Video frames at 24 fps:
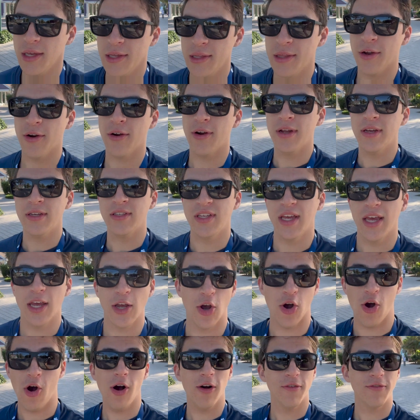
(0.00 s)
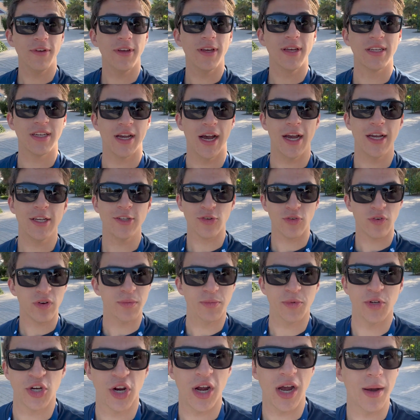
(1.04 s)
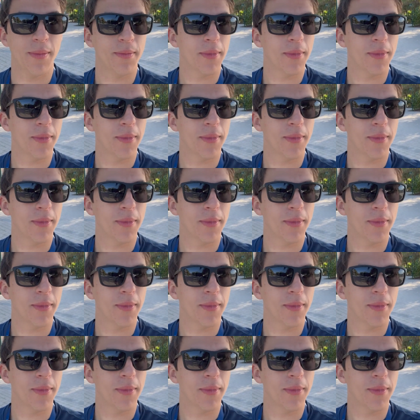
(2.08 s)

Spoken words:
There is a coffee and ice cream shop.